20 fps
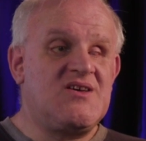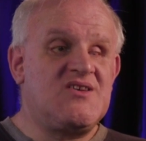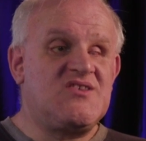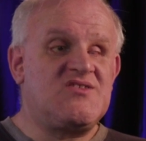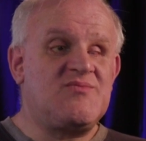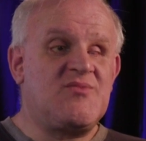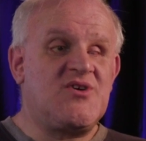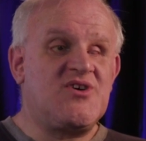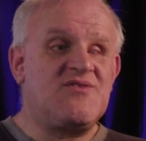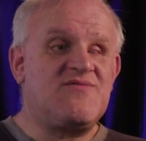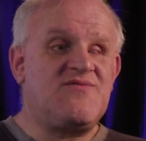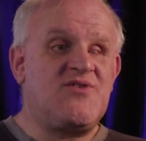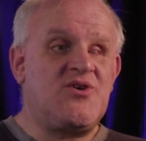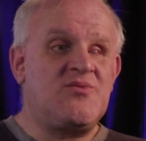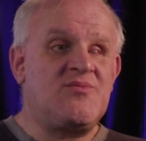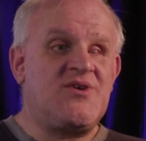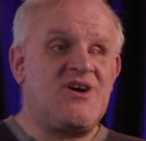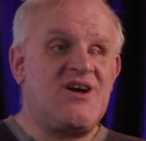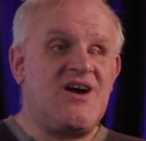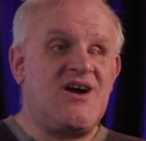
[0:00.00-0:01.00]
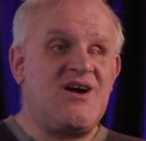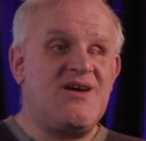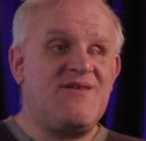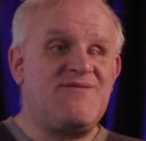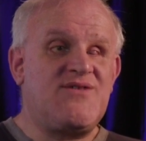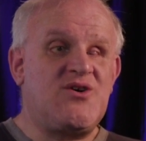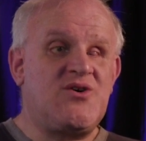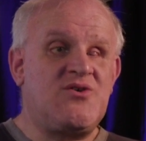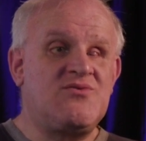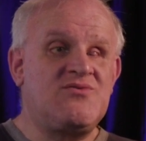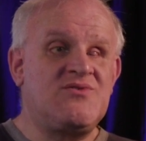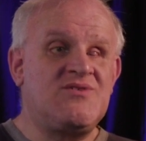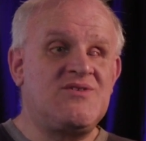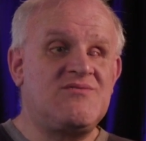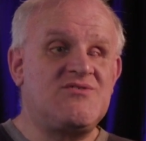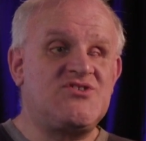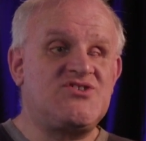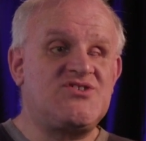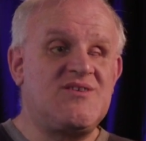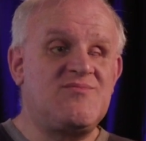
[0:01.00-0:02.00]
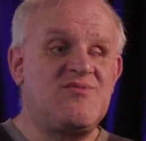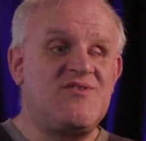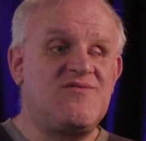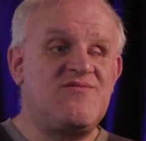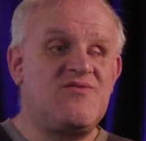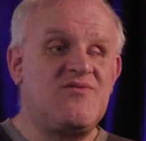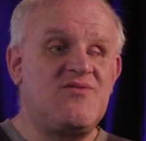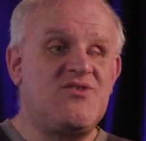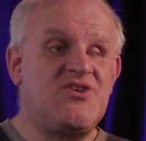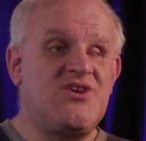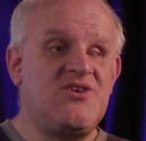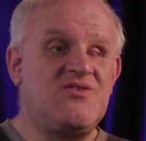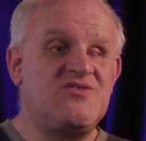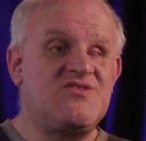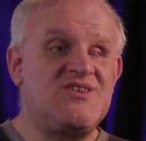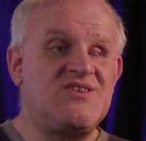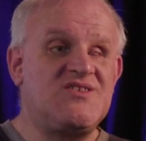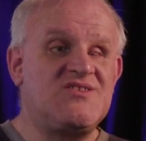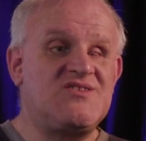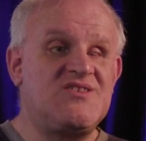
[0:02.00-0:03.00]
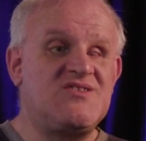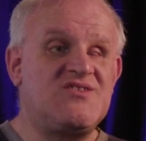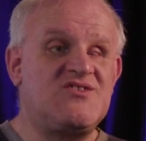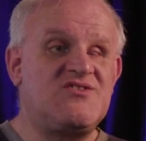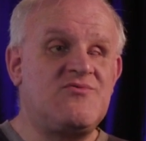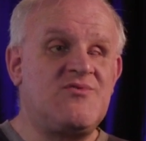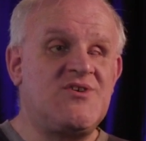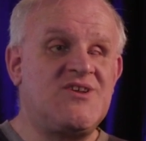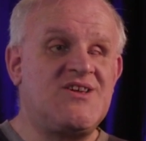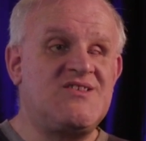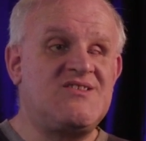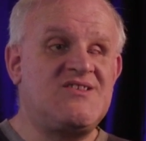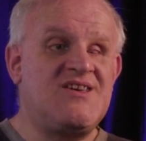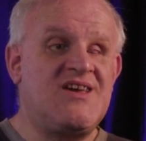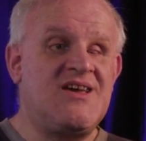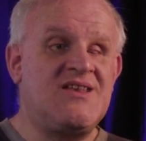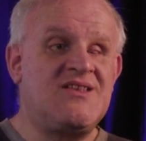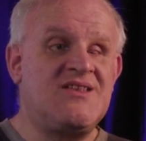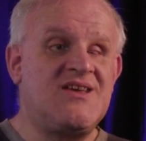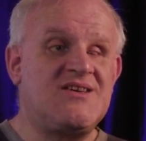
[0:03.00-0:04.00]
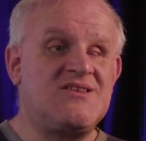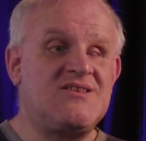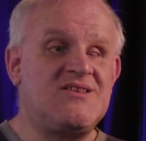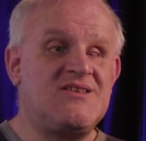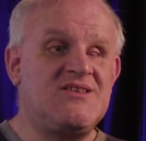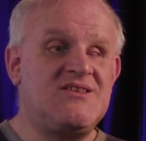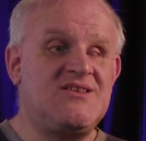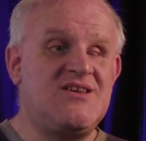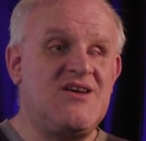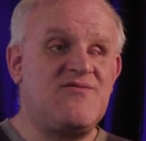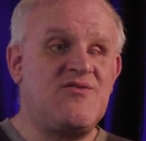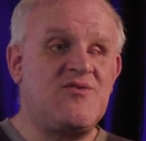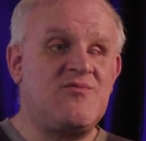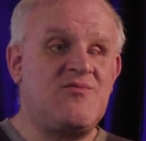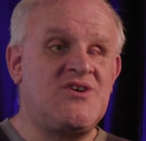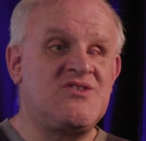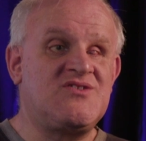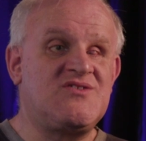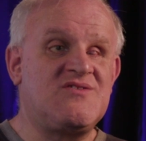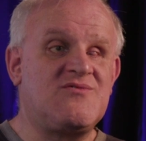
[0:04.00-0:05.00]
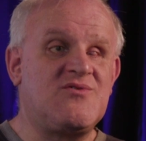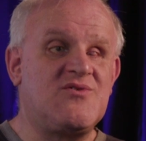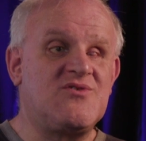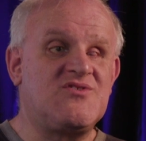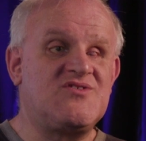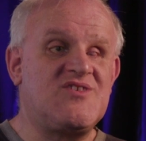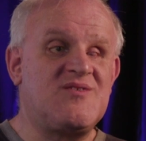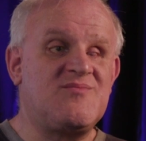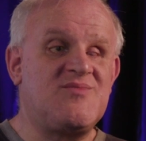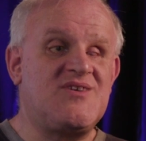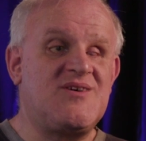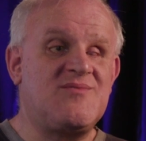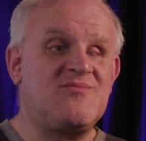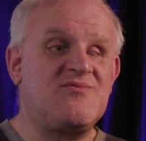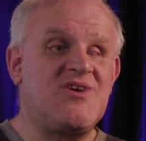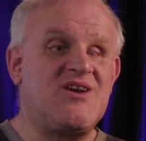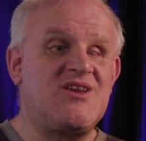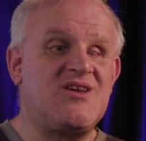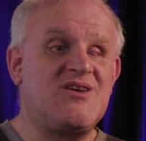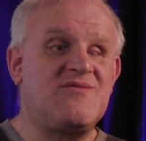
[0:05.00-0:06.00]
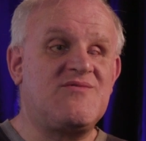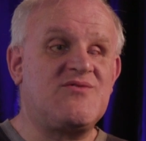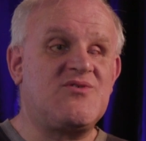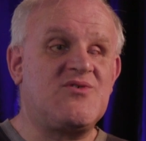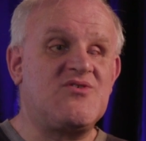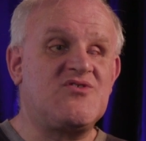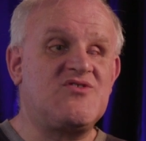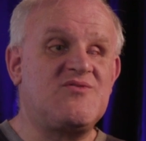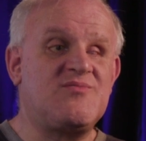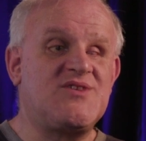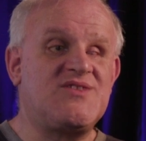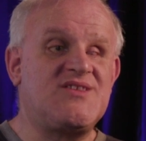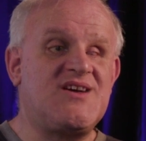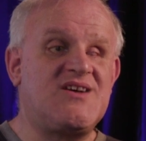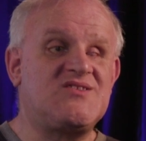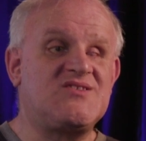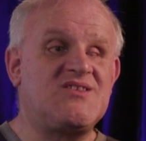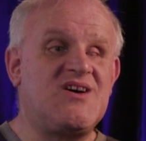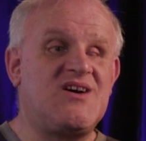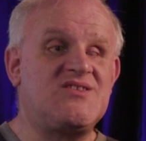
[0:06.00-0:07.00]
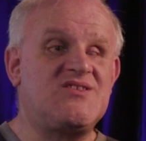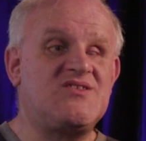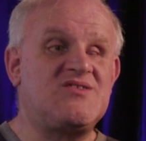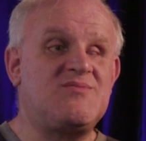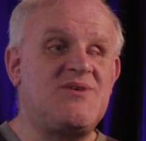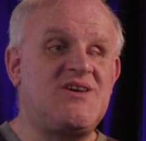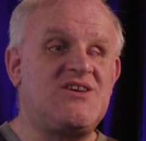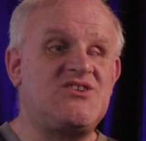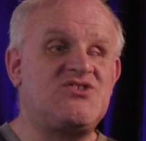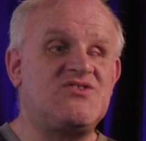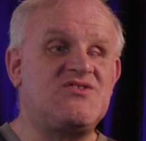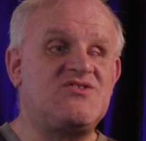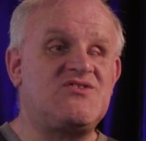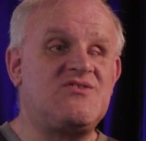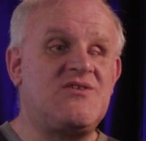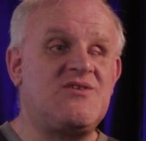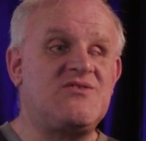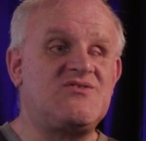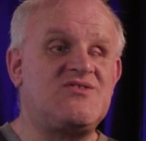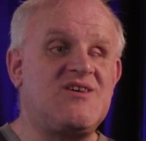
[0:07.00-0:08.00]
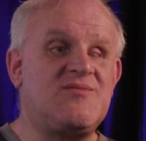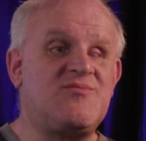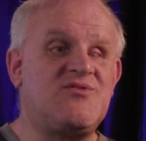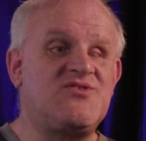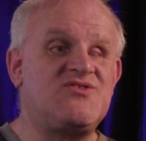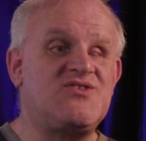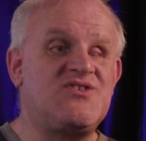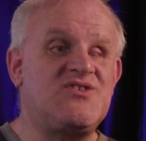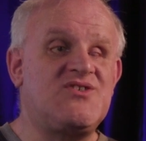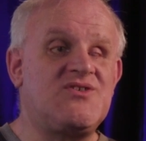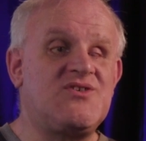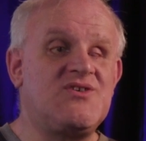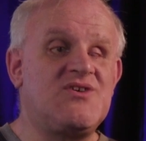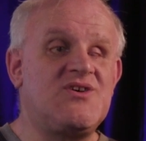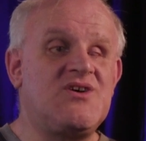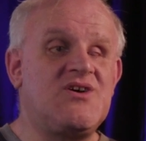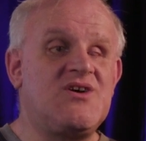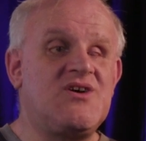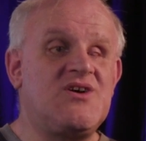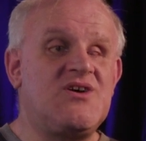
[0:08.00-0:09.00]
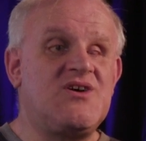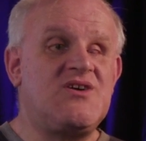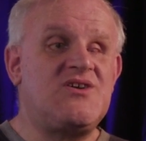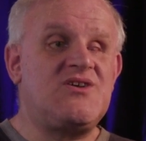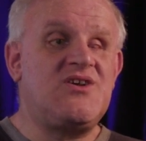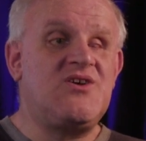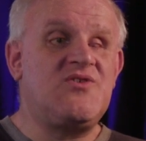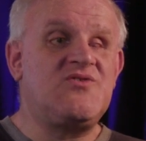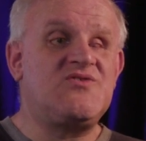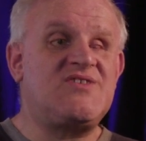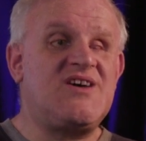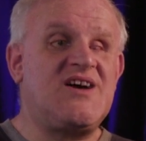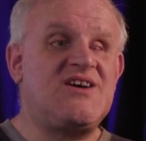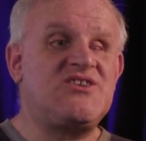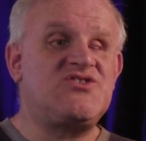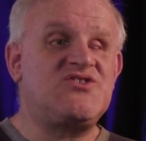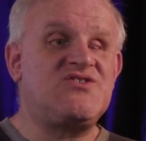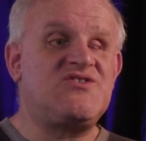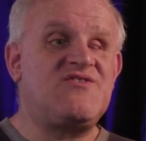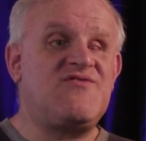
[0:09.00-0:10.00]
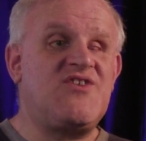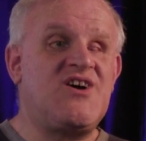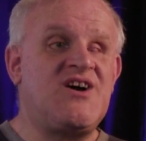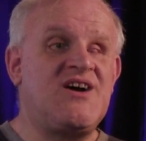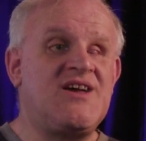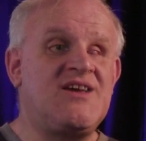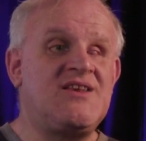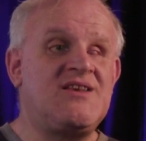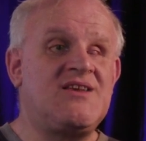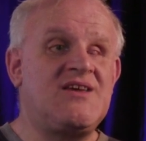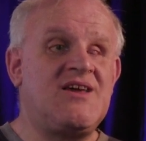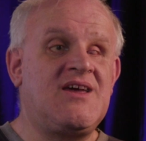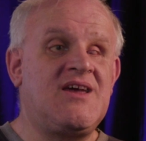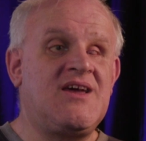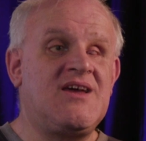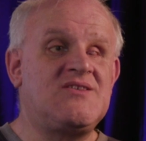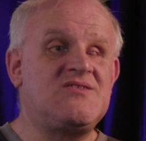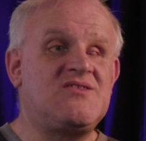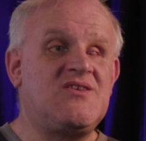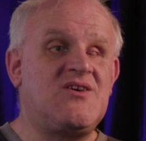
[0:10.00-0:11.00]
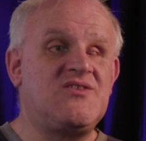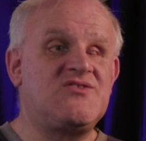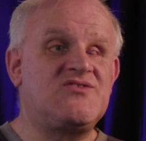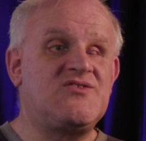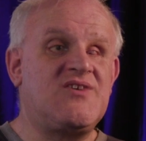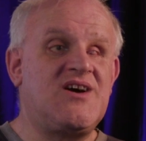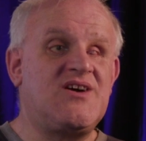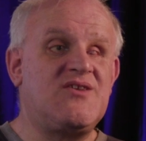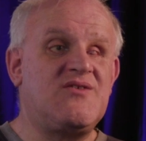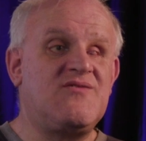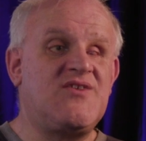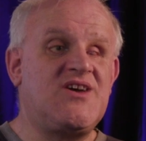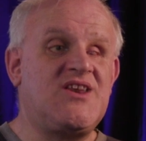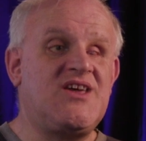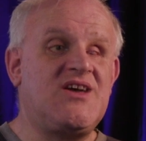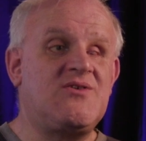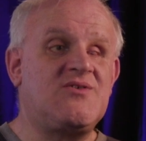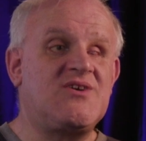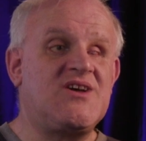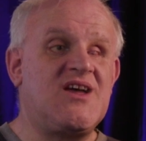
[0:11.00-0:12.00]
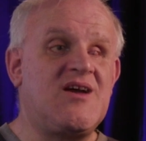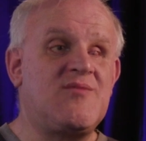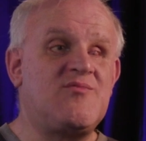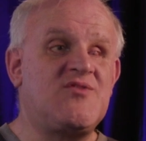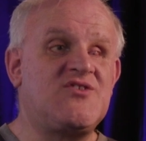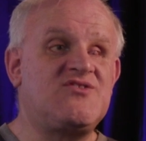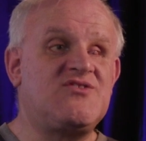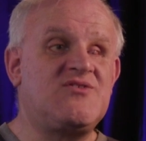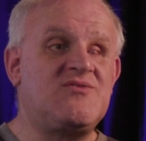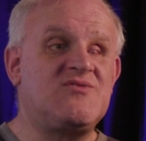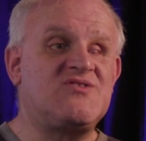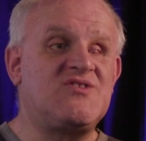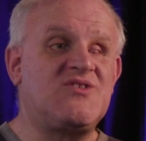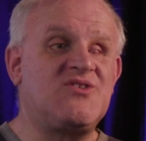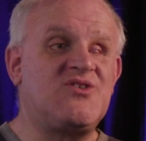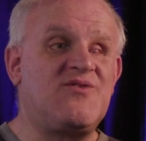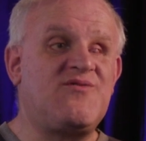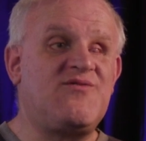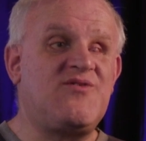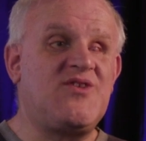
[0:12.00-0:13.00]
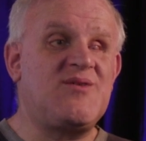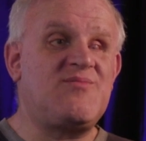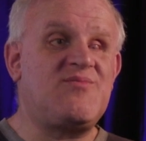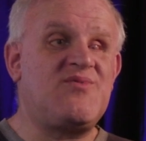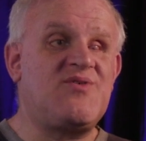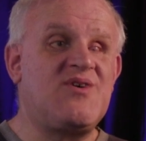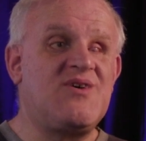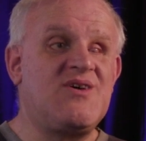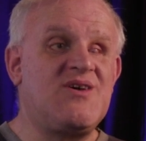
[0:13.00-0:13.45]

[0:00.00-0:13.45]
smartphone, my iPhone, which I've been using since 2010, like different ones, of course, I've been upgrading, of course, but that's got the speech, and so I was able to use that just fine. And also I had a video camera too. It was a little flip.